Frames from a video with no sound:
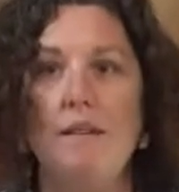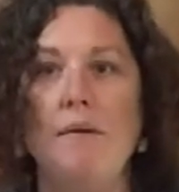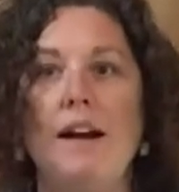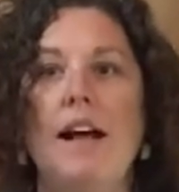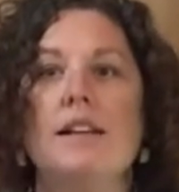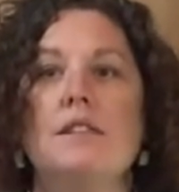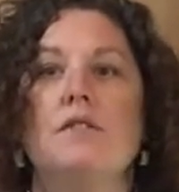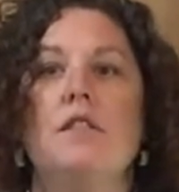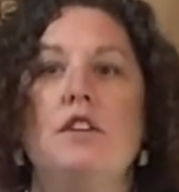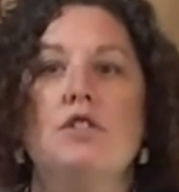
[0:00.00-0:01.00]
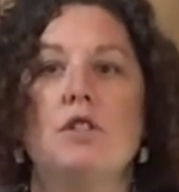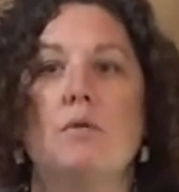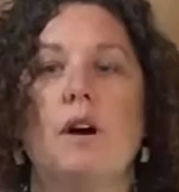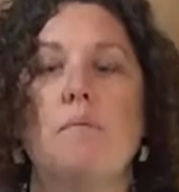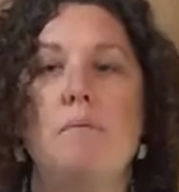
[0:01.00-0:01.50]
Mine has a feature
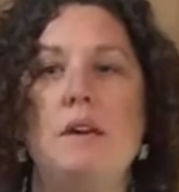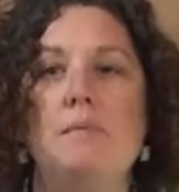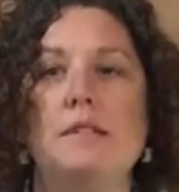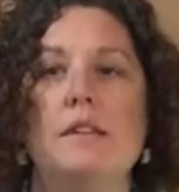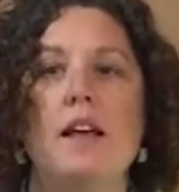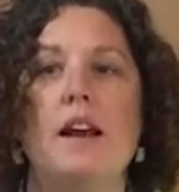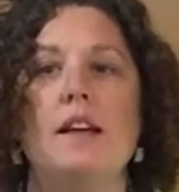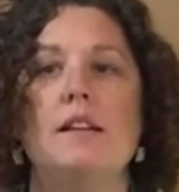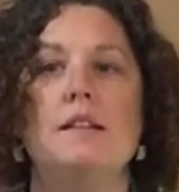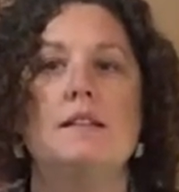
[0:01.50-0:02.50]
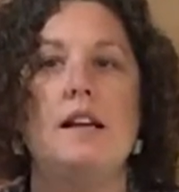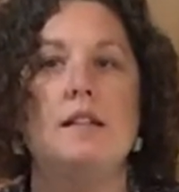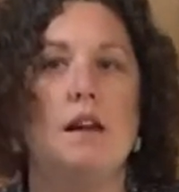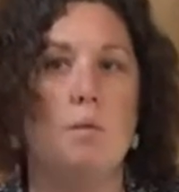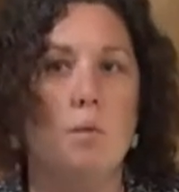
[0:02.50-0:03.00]
where it beeps and then it stays
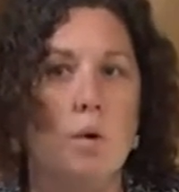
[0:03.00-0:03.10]
on